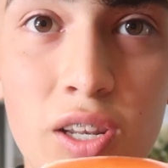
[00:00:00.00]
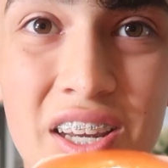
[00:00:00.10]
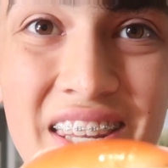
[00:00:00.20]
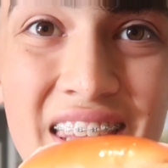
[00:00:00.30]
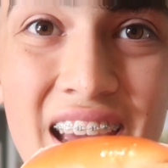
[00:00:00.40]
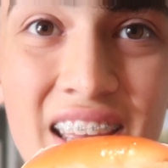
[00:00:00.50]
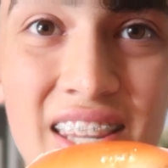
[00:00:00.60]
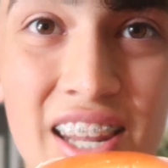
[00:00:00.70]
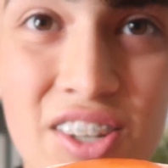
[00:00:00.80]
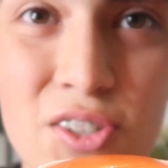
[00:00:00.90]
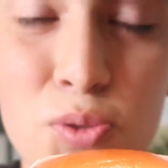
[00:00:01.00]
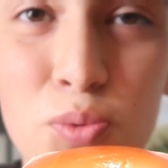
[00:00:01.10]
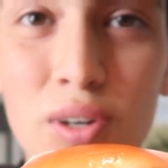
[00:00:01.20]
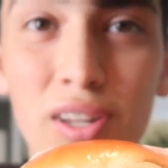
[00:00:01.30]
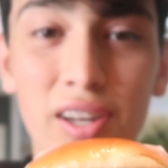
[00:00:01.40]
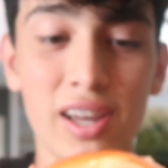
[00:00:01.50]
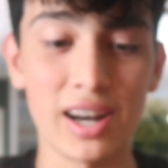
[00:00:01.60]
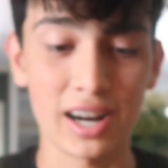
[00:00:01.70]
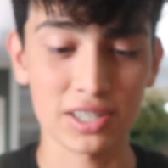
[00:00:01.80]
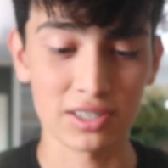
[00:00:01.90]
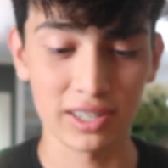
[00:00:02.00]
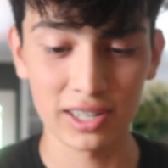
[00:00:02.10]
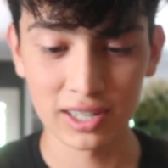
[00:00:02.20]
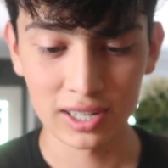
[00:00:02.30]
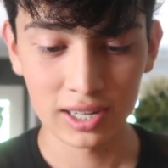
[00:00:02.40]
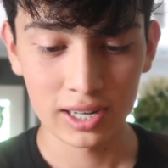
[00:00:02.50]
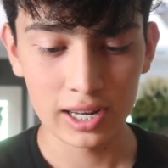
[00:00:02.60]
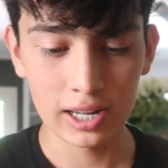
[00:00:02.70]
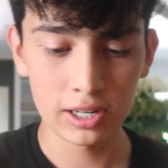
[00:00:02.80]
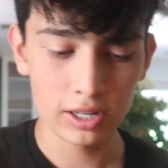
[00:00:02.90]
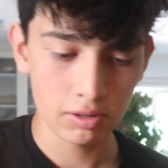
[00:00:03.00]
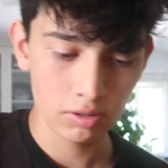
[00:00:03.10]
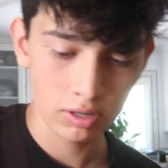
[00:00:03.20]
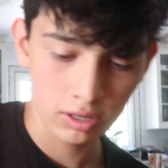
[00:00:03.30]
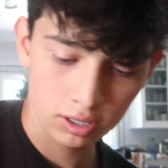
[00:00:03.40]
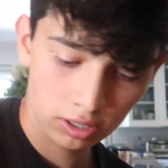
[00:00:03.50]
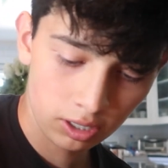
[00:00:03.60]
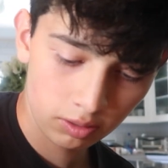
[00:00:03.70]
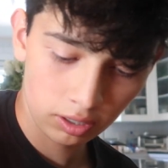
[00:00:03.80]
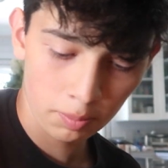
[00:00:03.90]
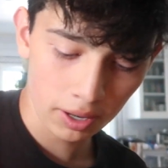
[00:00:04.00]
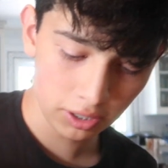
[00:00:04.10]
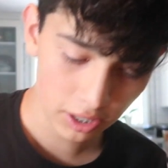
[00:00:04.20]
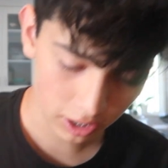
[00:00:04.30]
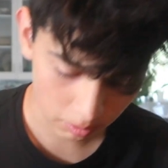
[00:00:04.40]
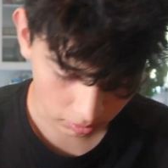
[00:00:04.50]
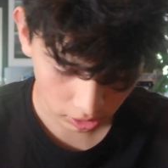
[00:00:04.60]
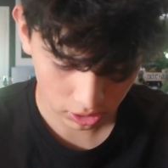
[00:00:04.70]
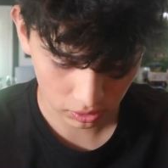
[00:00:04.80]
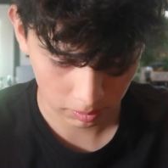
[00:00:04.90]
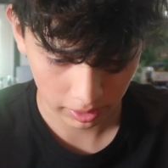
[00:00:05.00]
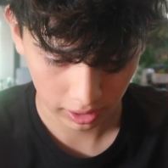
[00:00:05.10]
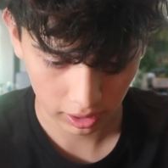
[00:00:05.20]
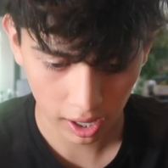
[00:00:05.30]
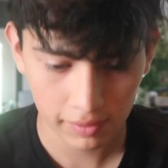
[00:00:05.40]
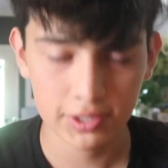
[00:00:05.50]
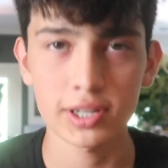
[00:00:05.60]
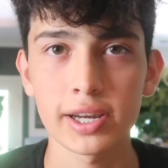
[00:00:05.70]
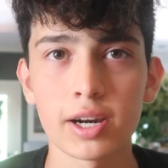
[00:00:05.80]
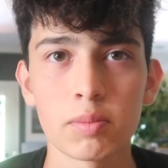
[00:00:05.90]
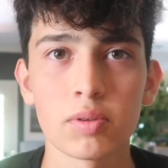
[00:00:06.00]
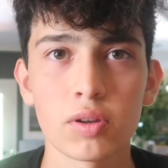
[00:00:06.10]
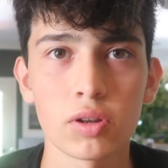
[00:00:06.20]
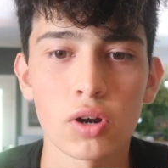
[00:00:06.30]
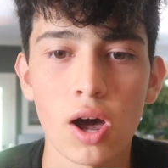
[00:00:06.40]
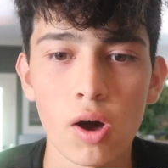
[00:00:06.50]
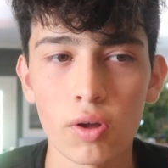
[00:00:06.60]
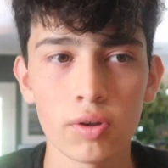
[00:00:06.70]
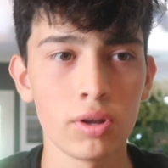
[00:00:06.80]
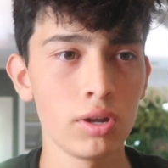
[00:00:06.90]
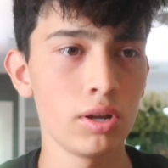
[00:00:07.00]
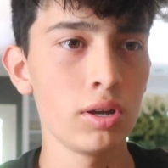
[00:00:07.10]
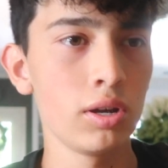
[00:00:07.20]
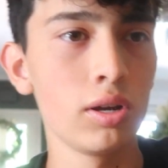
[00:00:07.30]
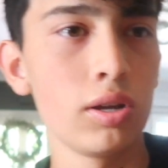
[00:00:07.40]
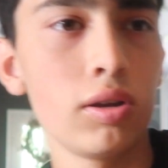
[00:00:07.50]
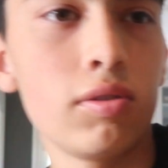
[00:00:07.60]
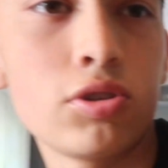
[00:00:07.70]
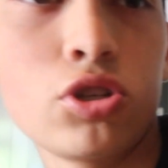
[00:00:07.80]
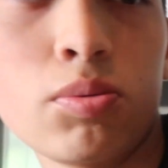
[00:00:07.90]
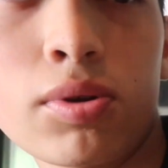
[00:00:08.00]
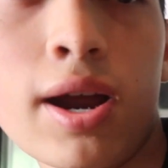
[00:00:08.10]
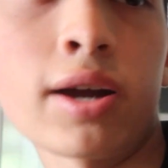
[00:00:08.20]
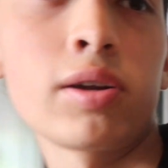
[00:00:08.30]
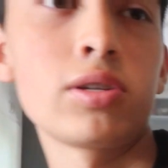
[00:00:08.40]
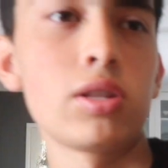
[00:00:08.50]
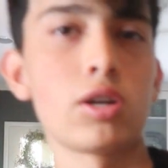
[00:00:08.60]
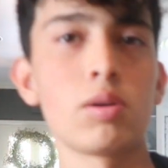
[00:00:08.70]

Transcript: Look at that. That looks really good, actually. It co compared to the commercial. I mean, obviously they're not all super accurate to the